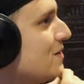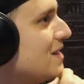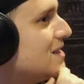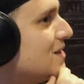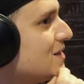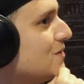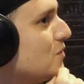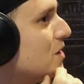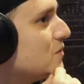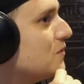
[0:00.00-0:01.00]
and that's not gonna
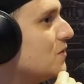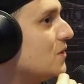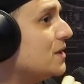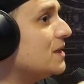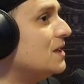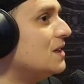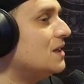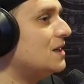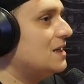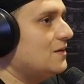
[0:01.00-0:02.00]
work with Floyd.
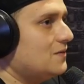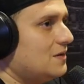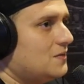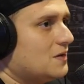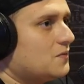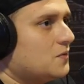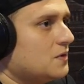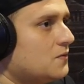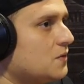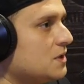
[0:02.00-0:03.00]
Even at
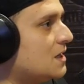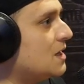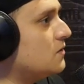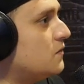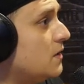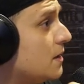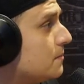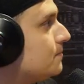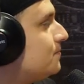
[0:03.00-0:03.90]
44, the guy's fit.